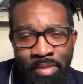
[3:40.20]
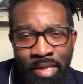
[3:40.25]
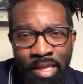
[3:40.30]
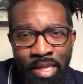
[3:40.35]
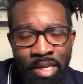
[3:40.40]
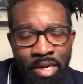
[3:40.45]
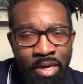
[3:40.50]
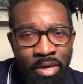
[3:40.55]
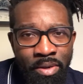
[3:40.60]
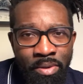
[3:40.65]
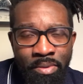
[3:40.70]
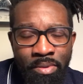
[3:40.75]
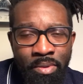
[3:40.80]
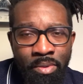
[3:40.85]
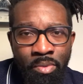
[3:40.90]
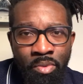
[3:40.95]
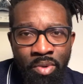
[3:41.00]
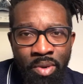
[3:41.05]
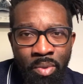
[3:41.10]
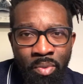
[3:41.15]
you know,
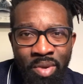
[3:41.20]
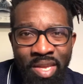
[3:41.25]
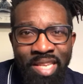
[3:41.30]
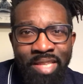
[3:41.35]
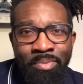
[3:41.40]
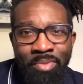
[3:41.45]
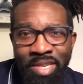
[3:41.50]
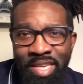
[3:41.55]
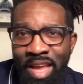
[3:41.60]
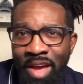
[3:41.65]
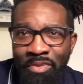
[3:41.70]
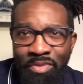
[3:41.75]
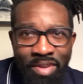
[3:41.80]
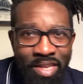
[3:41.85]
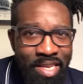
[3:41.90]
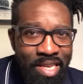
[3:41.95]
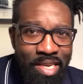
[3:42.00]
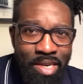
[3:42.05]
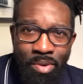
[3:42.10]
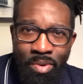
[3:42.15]
we
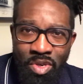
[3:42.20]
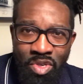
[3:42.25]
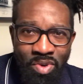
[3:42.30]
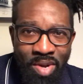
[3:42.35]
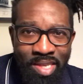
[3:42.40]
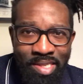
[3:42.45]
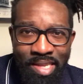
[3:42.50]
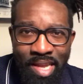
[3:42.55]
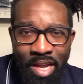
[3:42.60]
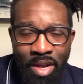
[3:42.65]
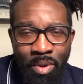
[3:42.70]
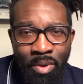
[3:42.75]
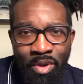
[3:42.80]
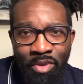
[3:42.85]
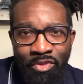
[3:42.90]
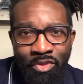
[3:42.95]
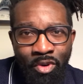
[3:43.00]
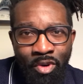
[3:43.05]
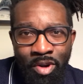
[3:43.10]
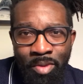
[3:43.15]
definitely need to address that
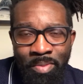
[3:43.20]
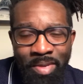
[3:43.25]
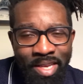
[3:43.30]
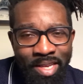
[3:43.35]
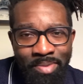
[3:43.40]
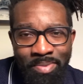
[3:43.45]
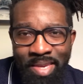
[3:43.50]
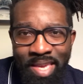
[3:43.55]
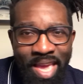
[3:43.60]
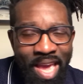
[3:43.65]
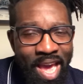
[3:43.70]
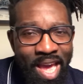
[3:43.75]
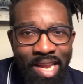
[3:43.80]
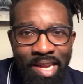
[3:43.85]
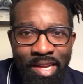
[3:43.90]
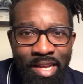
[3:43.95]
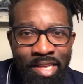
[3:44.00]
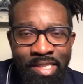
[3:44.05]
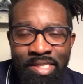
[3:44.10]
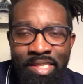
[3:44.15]
going forward, because we
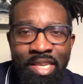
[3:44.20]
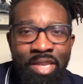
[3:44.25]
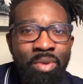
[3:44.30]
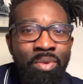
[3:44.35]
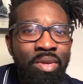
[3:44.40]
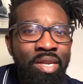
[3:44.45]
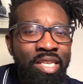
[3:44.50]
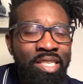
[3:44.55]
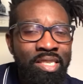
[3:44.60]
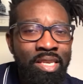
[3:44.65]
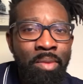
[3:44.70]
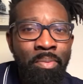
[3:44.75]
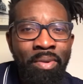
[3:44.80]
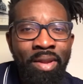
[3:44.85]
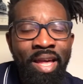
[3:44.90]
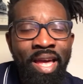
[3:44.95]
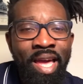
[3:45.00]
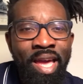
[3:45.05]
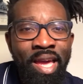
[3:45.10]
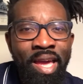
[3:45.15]
can't continuously
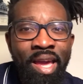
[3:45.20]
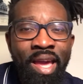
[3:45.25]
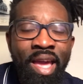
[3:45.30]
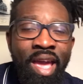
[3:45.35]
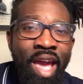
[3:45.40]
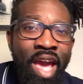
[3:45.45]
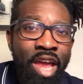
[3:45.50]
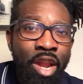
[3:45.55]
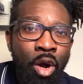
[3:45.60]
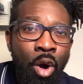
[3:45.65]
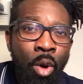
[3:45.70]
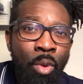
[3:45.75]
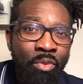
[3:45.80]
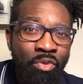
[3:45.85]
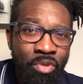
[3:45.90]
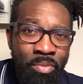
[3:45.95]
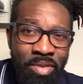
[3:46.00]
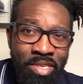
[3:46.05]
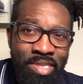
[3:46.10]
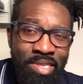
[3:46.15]
play and hope
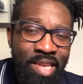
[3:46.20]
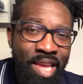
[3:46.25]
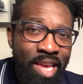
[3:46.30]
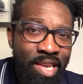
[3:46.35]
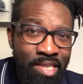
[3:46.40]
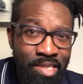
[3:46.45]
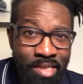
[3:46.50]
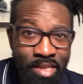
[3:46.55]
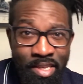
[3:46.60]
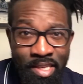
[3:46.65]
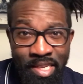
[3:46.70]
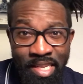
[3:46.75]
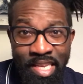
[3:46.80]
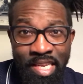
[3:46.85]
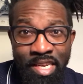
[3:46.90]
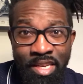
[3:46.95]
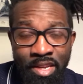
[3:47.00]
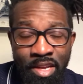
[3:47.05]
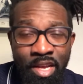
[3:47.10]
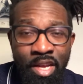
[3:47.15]
for mistakes to
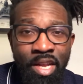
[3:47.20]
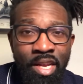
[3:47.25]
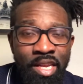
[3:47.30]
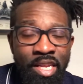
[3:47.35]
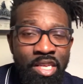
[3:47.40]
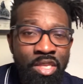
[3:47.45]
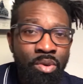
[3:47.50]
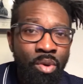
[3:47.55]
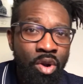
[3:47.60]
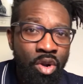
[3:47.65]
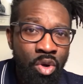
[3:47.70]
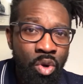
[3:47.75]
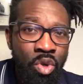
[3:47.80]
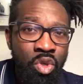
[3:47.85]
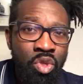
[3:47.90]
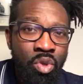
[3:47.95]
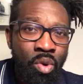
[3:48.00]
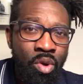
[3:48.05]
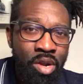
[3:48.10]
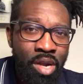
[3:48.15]
lead to our goal
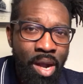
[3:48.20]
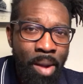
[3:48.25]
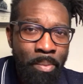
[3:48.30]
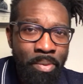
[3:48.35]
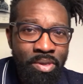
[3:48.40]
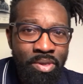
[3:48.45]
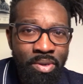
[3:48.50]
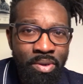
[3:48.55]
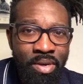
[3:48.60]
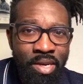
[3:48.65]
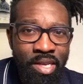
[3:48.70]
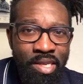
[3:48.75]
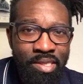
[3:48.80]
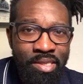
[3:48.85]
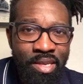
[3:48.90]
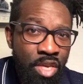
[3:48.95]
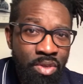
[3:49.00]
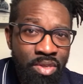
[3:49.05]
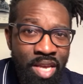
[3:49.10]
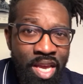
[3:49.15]
scoring
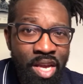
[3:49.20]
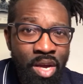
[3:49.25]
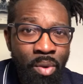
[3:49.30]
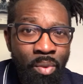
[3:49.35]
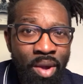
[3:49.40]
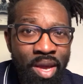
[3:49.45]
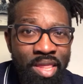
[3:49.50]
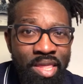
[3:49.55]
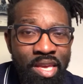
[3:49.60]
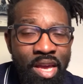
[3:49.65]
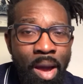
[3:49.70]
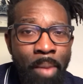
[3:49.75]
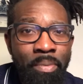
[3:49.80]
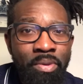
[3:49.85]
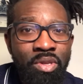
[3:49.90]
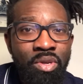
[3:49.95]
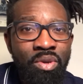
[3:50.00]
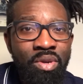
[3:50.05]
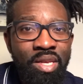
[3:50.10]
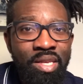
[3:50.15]
opportunities. You take away the
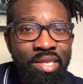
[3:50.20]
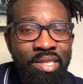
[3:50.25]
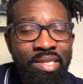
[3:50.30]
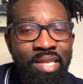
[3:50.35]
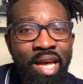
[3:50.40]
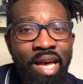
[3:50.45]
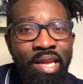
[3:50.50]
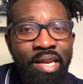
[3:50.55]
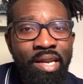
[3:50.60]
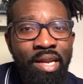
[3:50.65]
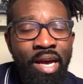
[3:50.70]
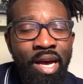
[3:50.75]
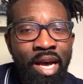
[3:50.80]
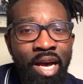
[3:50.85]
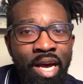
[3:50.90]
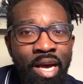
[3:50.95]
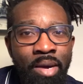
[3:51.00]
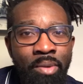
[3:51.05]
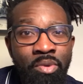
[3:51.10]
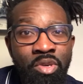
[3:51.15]
opportunities
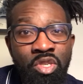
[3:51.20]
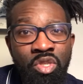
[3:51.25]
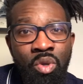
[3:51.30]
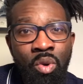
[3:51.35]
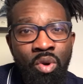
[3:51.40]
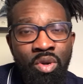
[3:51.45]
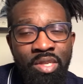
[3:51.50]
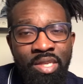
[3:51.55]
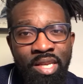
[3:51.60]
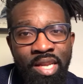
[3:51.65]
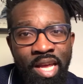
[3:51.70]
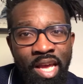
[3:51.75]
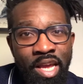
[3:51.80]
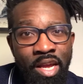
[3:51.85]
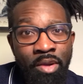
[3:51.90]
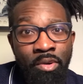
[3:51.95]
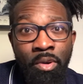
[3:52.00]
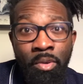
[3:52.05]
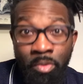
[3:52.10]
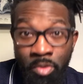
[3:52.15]
that we scored
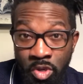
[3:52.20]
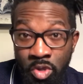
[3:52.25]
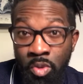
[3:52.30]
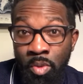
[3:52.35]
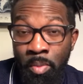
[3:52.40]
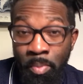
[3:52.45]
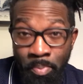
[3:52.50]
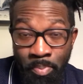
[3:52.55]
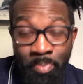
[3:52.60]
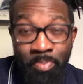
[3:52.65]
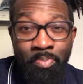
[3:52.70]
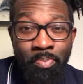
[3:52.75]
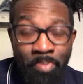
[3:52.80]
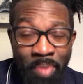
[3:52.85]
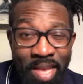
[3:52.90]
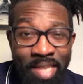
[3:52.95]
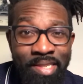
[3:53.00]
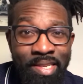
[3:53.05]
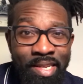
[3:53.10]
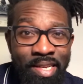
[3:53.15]
today, which were
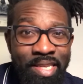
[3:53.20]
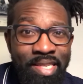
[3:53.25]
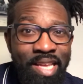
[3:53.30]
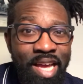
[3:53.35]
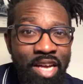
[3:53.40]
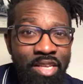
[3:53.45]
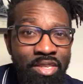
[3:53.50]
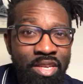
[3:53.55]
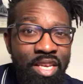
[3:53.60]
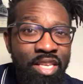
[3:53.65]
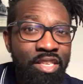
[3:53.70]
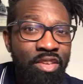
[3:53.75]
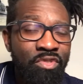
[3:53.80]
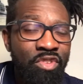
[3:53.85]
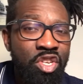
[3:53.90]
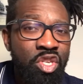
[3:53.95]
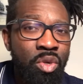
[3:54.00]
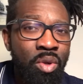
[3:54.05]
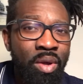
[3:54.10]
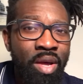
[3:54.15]
basically down to
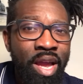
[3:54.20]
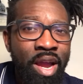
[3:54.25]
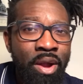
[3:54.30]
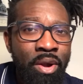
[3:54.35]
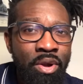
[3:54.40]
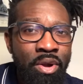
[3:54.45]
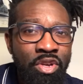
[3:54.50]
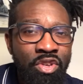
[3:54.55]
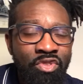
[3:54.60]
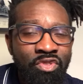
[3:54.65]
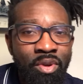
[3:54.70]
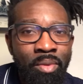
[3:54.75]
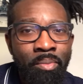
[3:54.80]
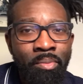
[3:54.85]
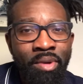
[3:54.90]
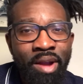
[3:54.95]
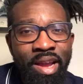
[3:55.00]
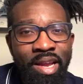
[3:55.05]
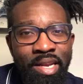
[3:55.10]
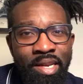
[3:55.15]
individual errors from
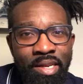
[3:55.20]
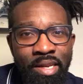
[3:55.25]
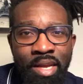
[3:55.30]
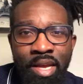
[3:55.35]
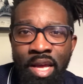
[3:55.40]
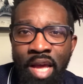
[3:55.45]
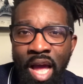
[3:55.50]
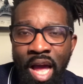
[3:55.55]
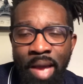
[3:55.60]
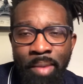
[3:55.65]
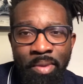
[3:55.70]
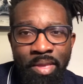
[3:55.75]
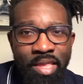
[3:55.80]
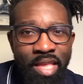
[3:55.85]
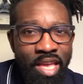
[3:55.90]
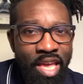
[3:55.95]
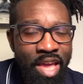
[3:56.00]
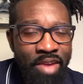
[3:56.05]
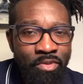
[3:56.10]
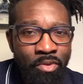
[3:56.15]
Brighton. I mean,
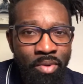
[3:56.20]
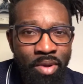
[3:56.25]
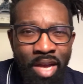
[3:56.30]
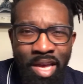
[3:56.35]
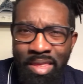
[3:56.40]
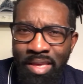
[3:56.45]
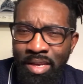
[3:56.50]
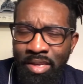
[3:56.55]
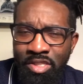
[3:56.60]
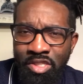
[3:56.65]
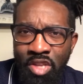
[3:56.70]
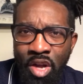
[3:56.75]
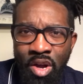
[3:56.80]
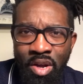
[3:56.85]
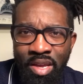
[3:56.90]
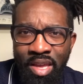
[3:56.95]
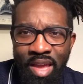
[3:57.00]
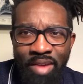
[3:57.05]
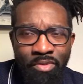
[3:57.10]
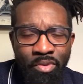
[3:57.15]
they gave away, I think
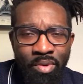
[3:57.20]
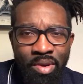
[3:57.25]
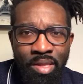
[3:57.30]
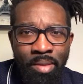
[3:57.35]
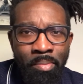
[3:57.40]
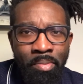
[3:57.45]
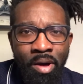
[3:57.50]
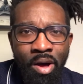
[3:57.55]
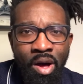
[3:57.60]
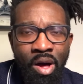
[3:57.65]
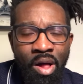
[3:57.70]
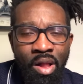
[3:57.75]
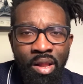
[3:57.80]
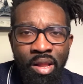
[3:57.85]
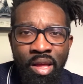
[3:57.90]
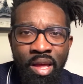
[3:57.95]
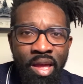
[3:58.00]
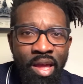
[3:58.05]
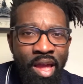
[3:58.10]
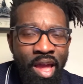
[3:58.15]
Dunk gave away the
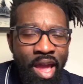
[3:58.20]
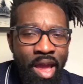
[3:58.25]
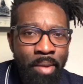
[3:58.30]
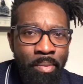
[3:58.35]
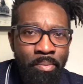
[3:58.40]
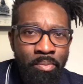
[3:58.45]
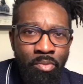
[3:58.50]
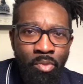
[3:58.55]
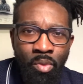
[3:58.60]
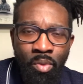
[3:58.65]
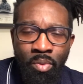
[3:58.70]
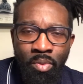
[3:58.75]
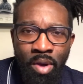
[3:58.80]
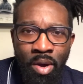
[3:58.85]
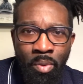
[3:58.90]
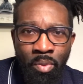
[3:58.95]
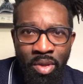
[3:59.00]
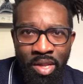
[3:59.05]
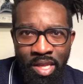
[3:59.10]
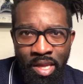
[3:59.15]
ball, and
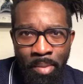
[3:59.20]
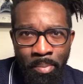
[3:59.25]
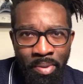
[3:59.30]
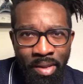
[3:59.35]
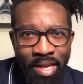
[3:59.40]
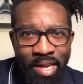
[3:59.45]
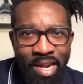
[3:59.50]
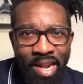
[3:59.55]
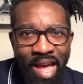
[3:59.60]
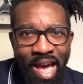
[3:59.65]
Willian played in